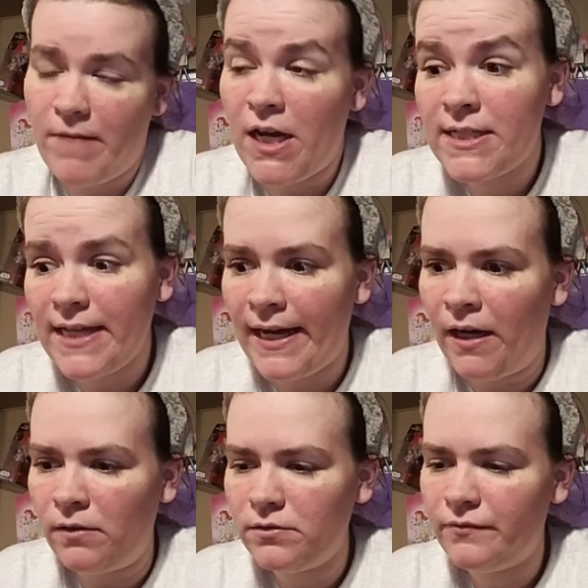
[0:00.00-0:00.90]
us
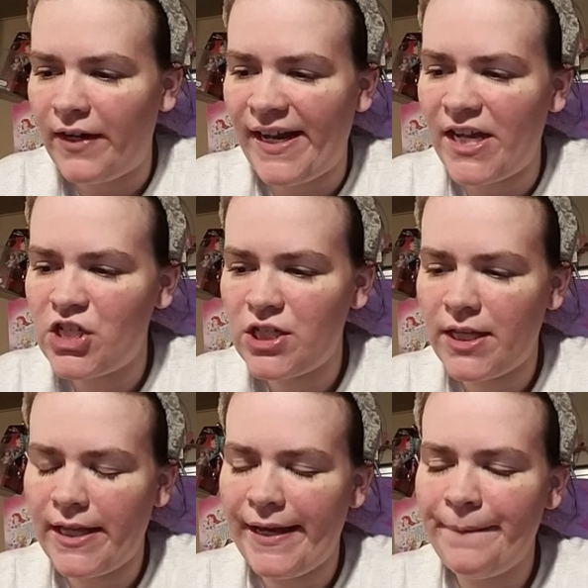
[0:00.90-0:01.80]
out
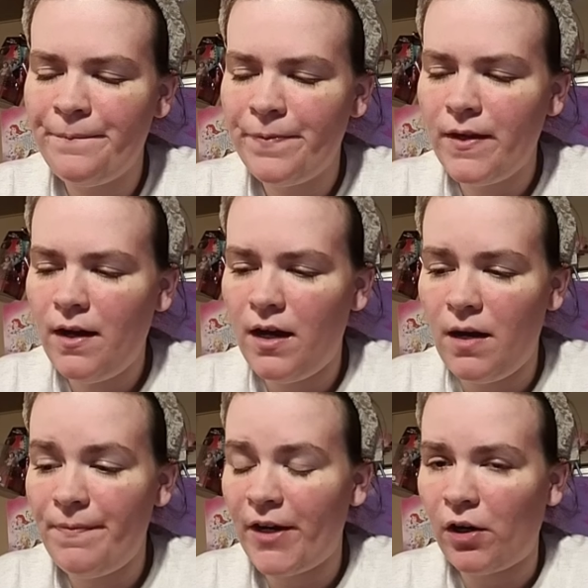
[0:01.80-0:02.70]
financially,
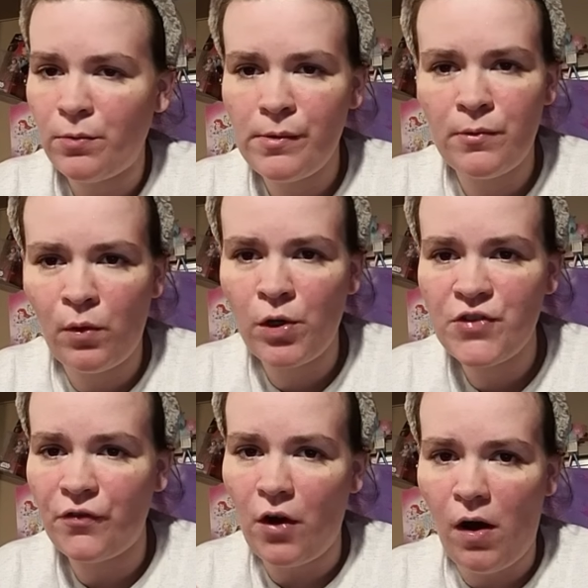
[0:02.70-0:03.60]
um, there are rewards
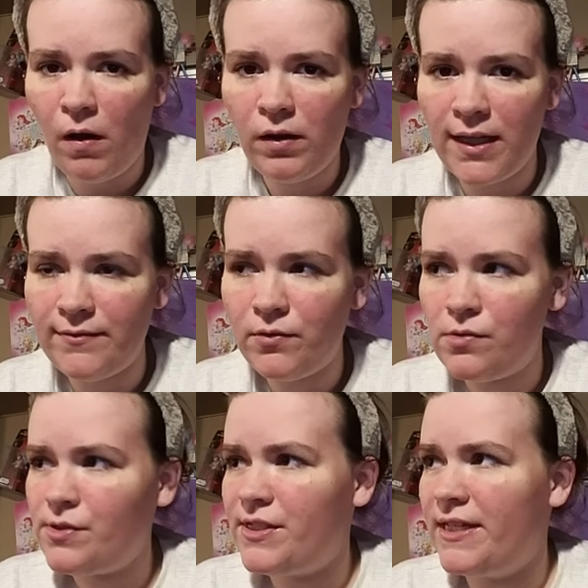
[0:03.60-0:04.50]
for all
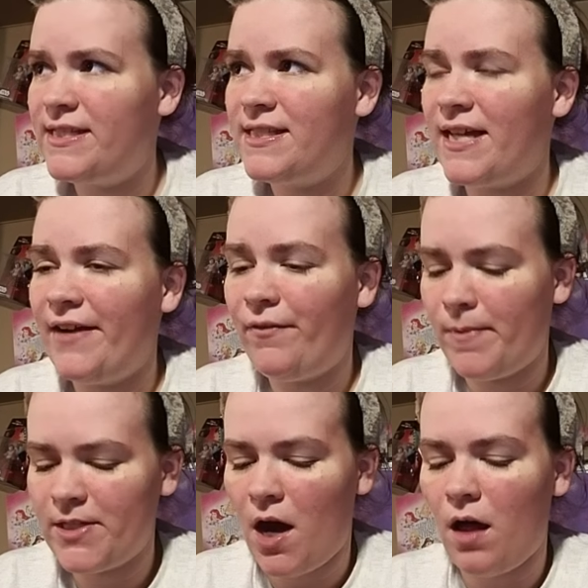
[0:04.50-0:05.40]
levels. It's like from
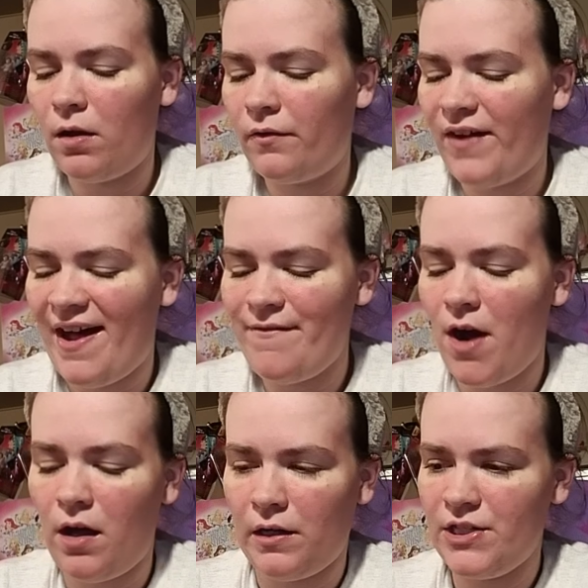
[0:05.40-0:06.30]
a dollar, five
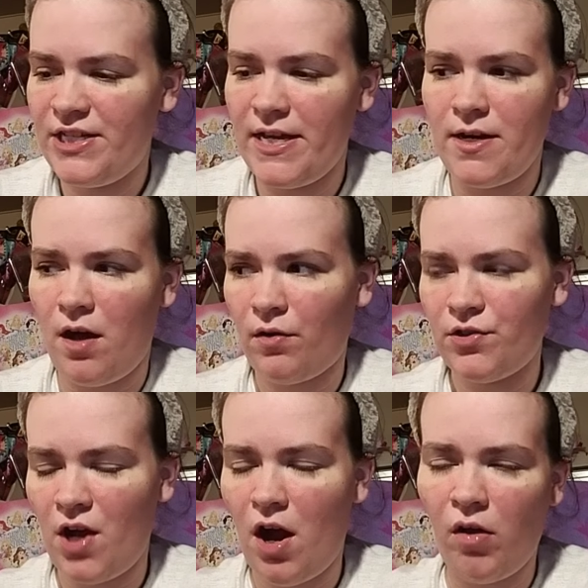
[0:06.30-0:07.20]
dollars, ten dollars,
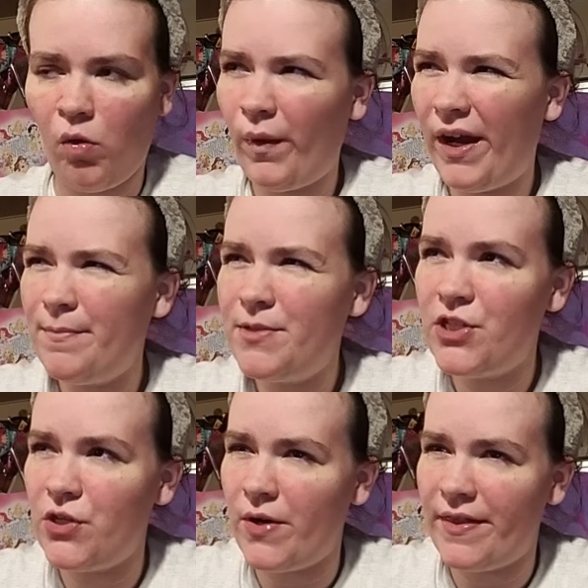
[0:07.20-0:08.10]
all the way up
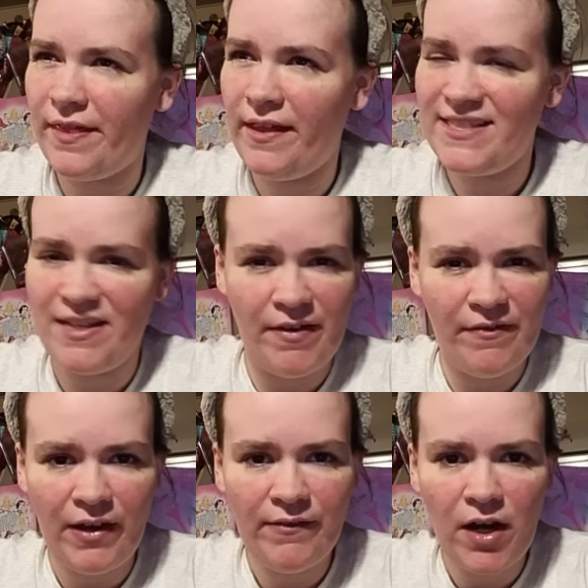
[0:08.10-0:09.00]
to I think
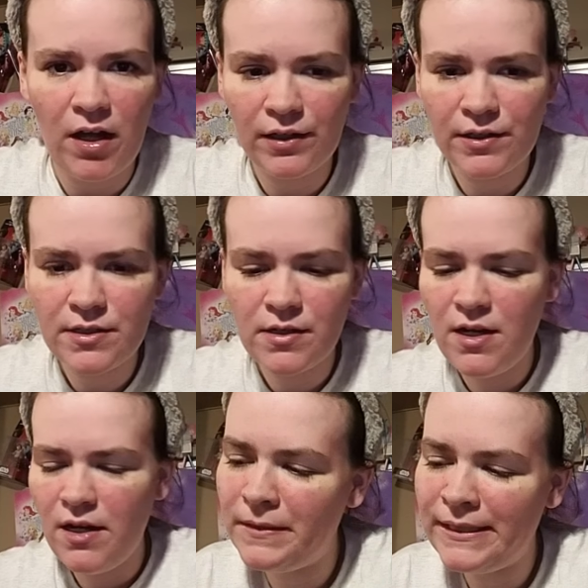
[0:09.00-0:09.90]
seventy-five dollars.
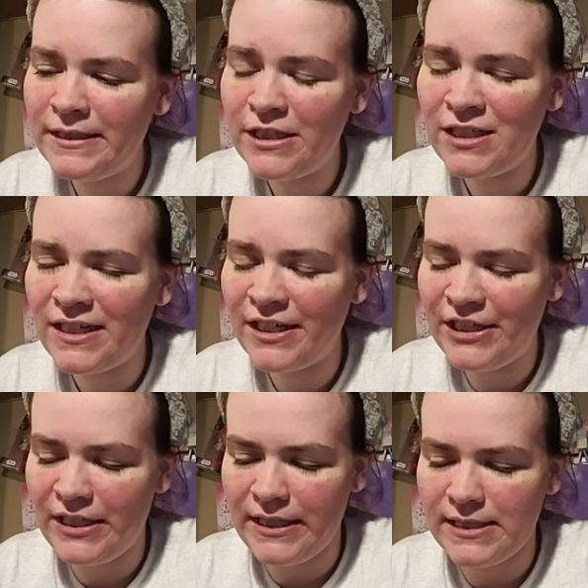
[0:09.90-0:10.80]
But there are a lot of
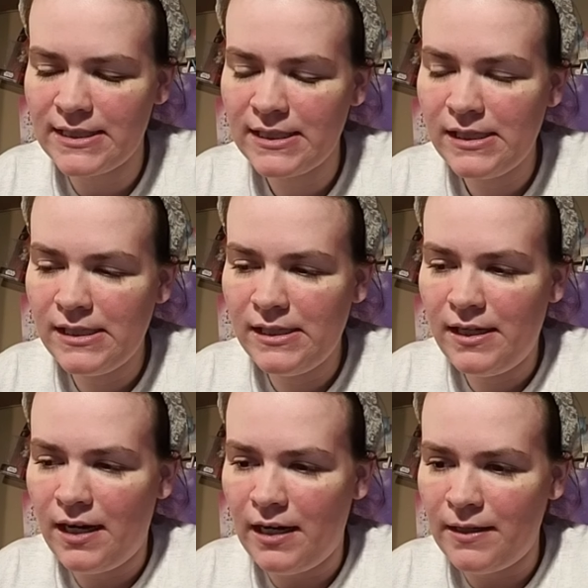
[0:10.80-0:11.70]
goodies.
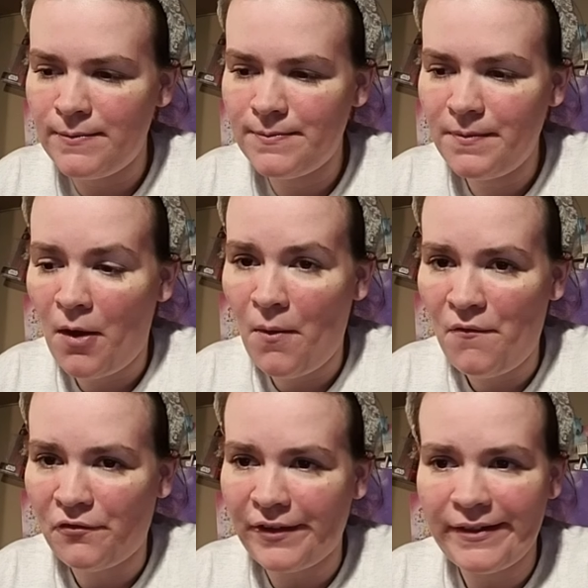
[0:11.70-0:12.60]
Um,
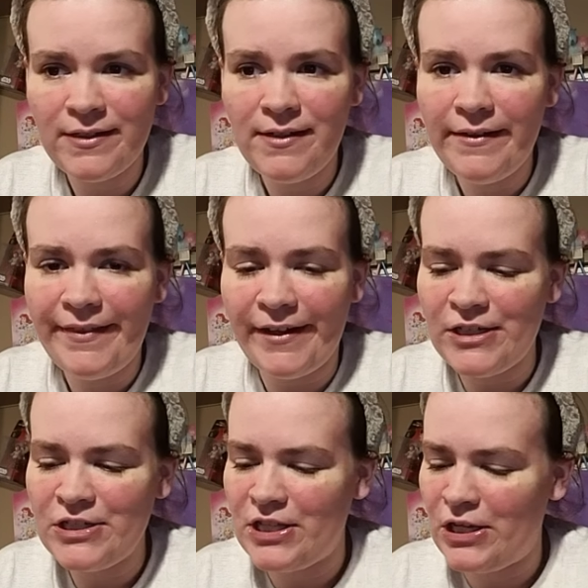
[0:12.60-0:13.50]
hopefully,
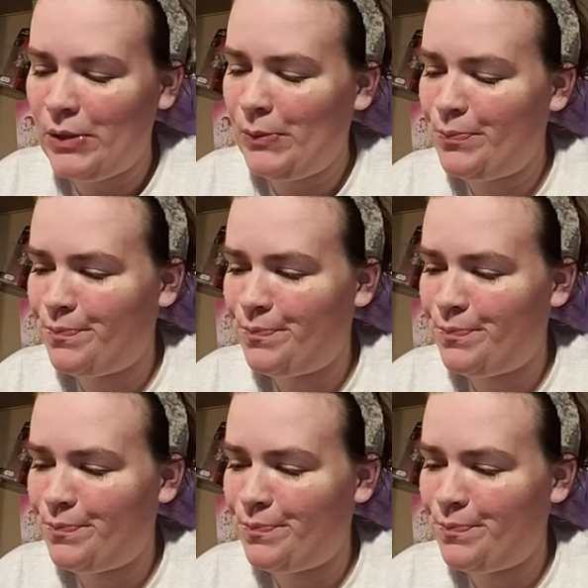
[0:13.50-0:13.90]
there's um,